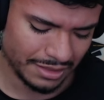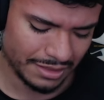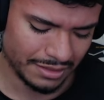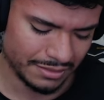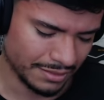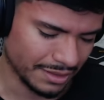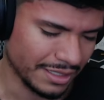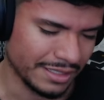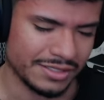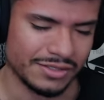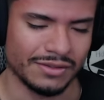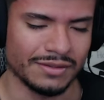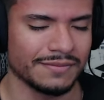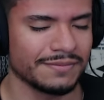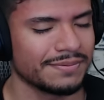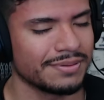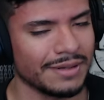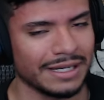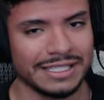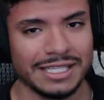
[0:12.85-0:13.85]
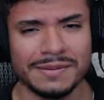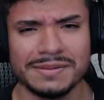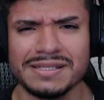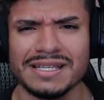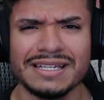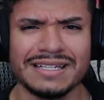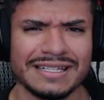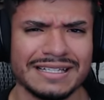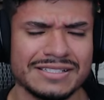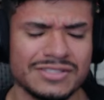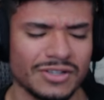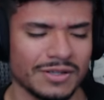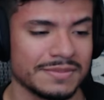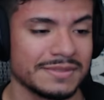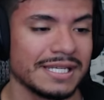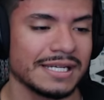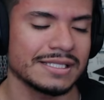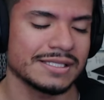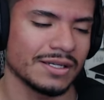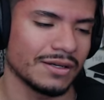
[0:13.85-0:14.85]
Not Instagram. I keep saying Instagram,
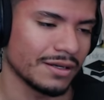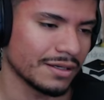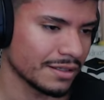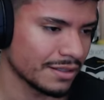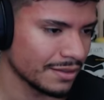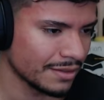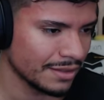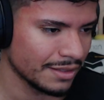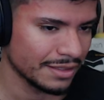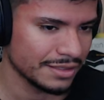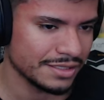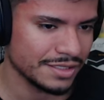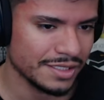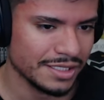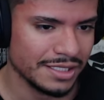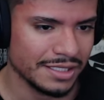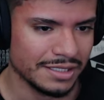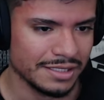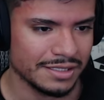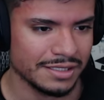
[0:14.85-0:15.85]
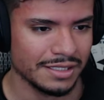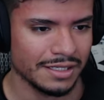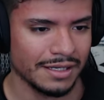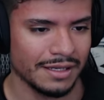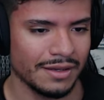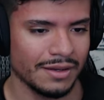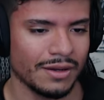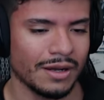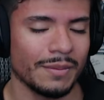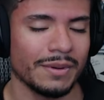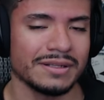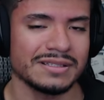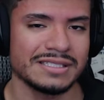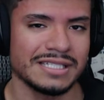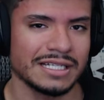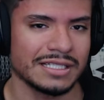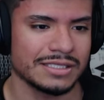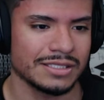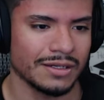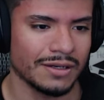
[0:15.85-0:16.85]
TikTok. Jeez, I'm on
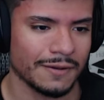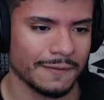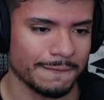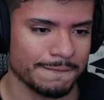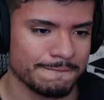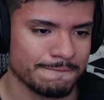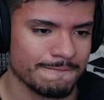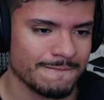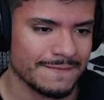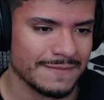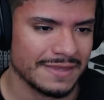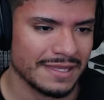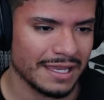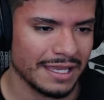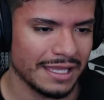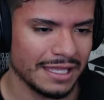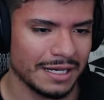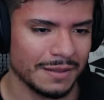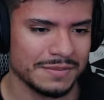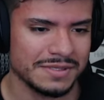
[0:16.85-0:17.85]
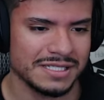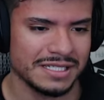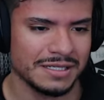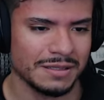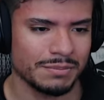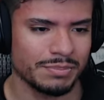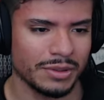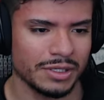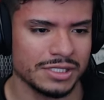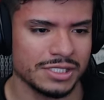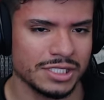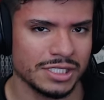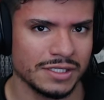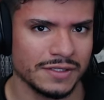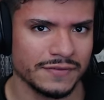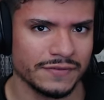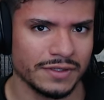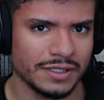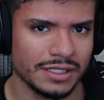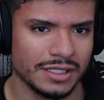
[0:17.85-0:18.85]
TikTok, and I'm seeing a bunch
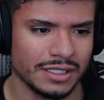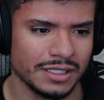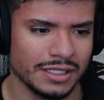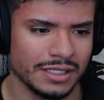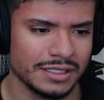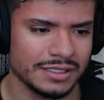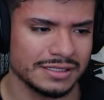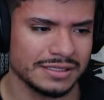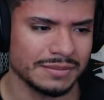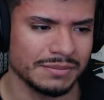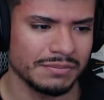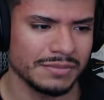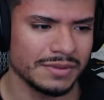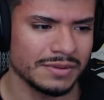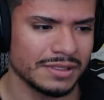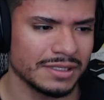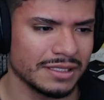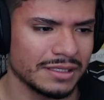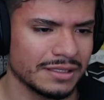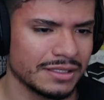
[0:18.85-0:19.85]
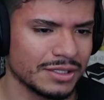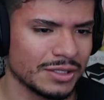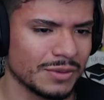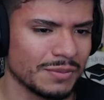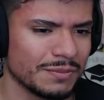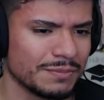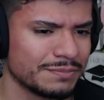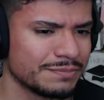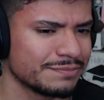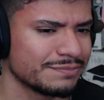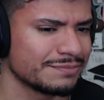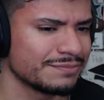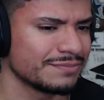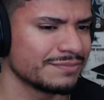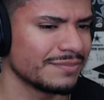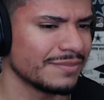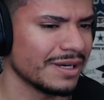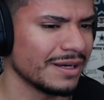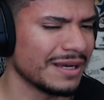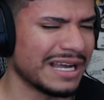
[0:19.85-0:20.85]
of uh some you know,
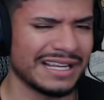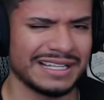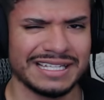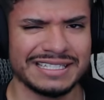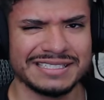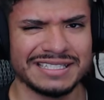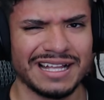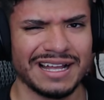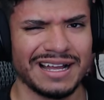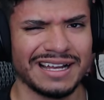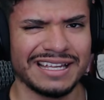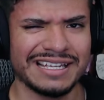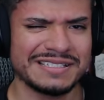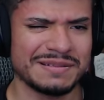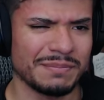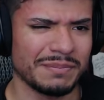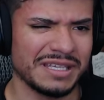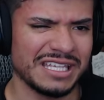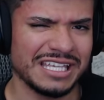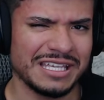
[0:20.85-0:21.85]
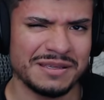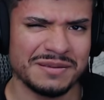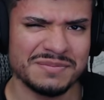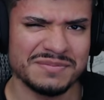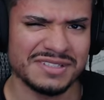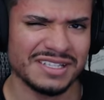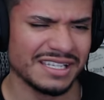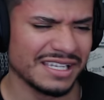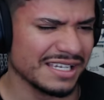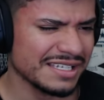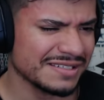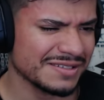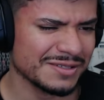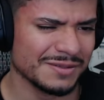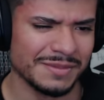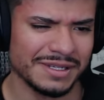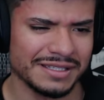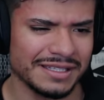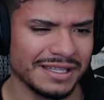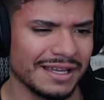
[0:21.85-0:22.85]
I guess not. I guess memes. I guess or
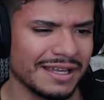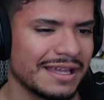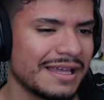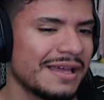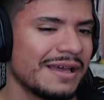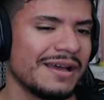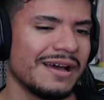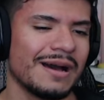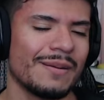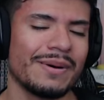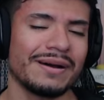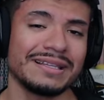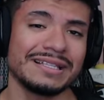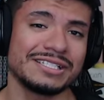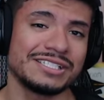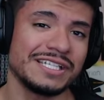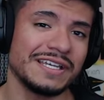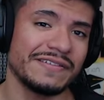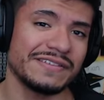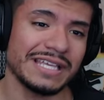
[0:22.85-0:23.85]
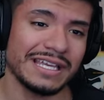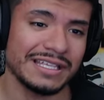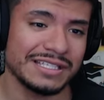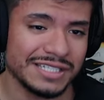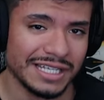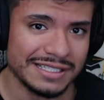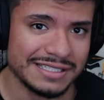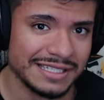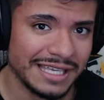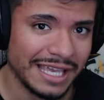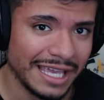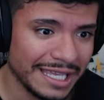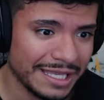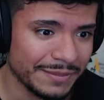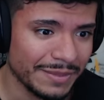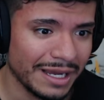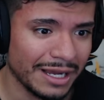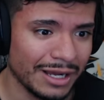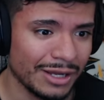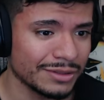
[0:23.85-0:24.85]
something like that about the Chiefs and Jets game.
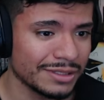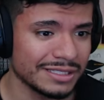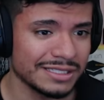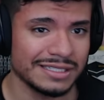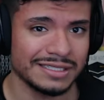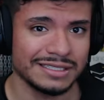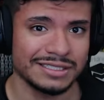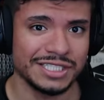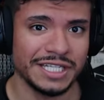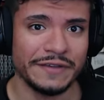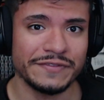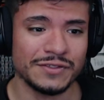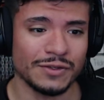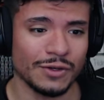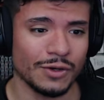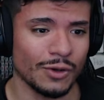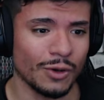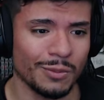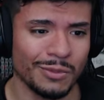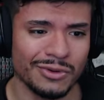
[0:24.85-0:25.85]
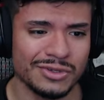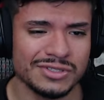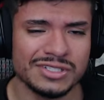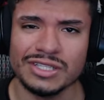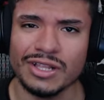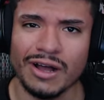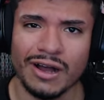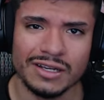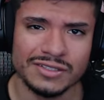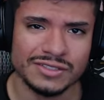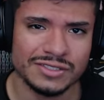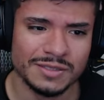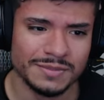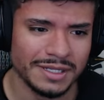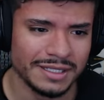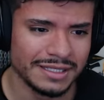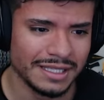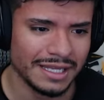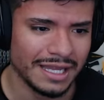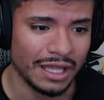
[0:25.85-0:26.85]
How the Chiefs almost lost or something like that.